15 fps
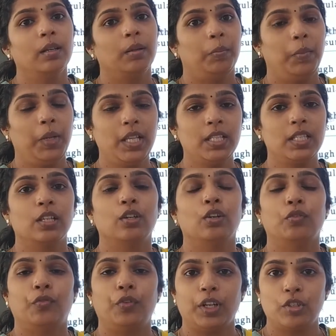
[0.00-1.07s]
means
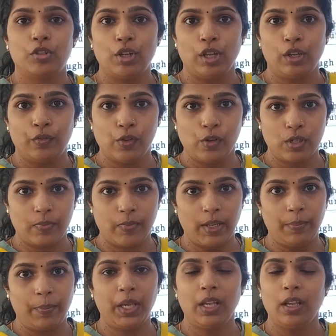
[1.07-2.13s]
frictional force will
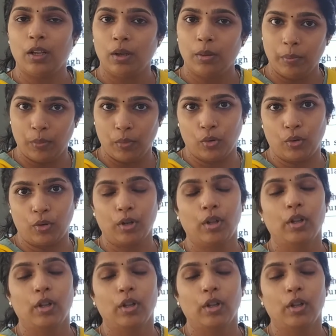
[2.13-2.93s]
be more.